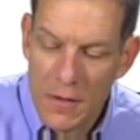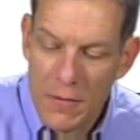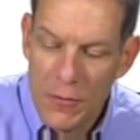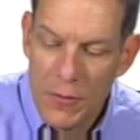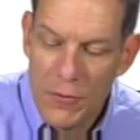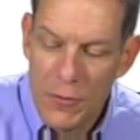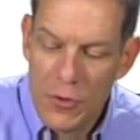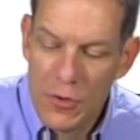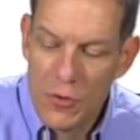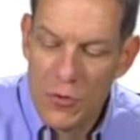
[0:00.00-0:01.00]
for
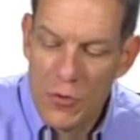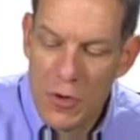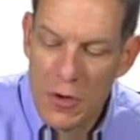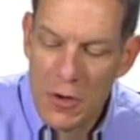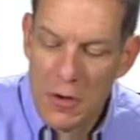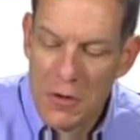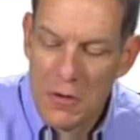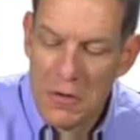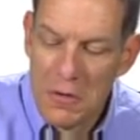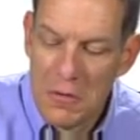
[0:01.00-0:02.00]
2
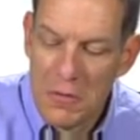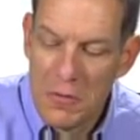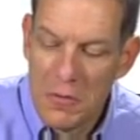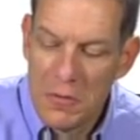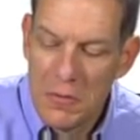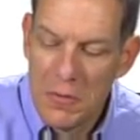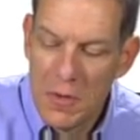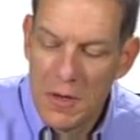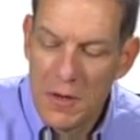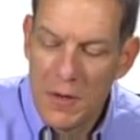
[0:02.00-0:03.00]

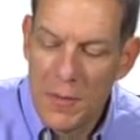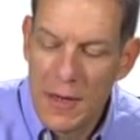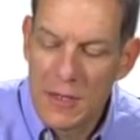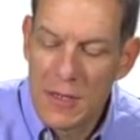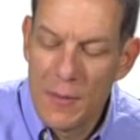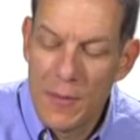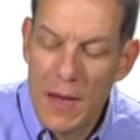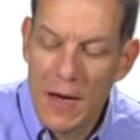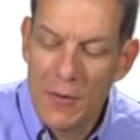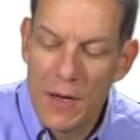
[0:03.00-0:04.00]
we imagine them
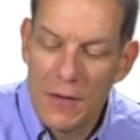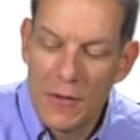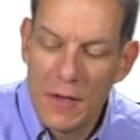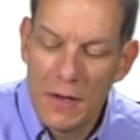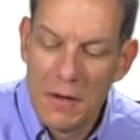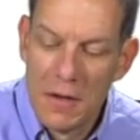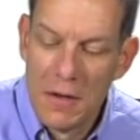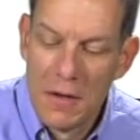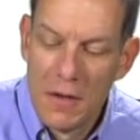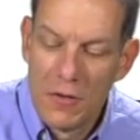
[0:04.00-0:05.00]
acquiescing.
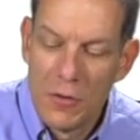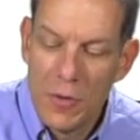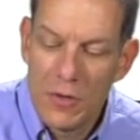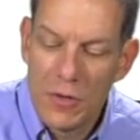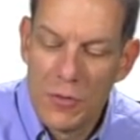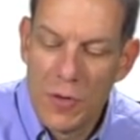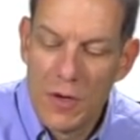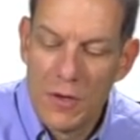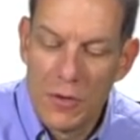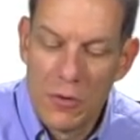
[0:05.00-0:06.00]
So what should
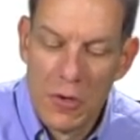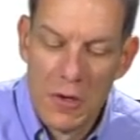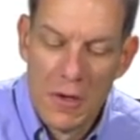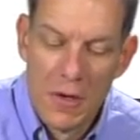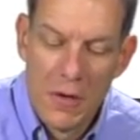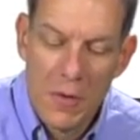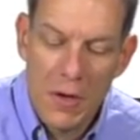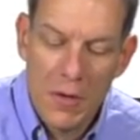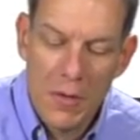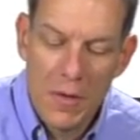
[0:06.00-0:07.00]
1 do?
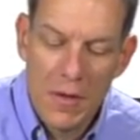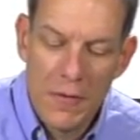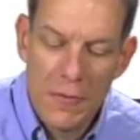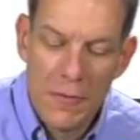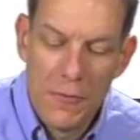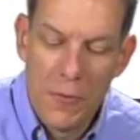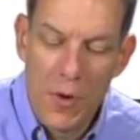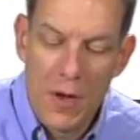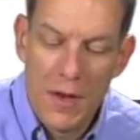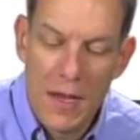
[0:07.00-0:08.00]
Well, if
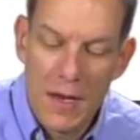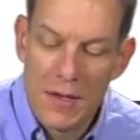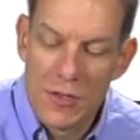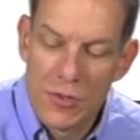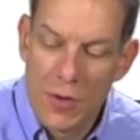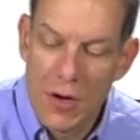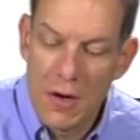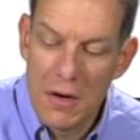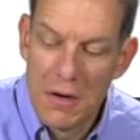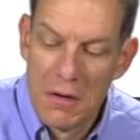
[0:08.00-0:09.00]
1 then is
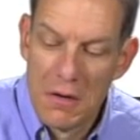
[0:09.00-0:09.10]
strong,